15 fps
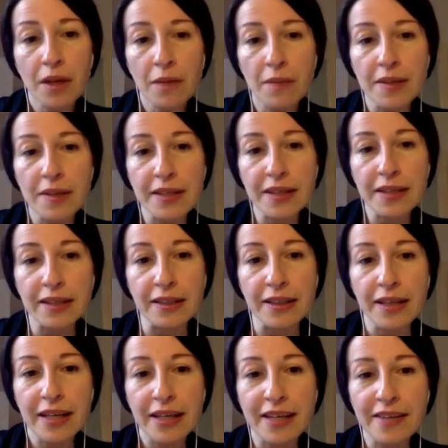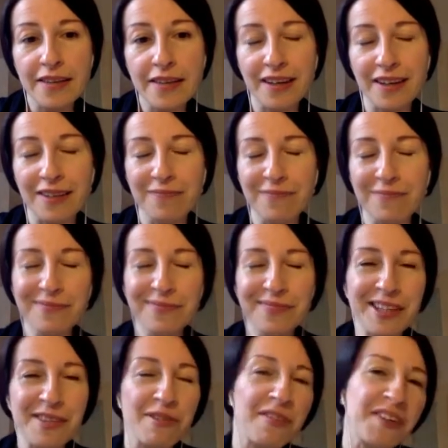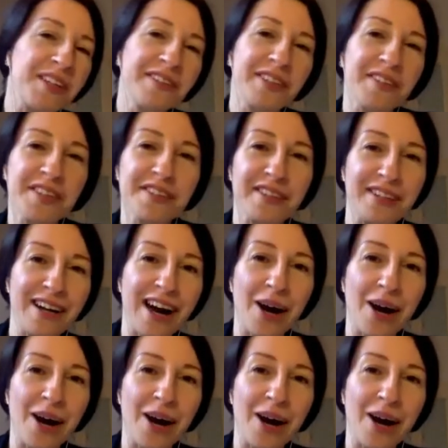basically it's very interesting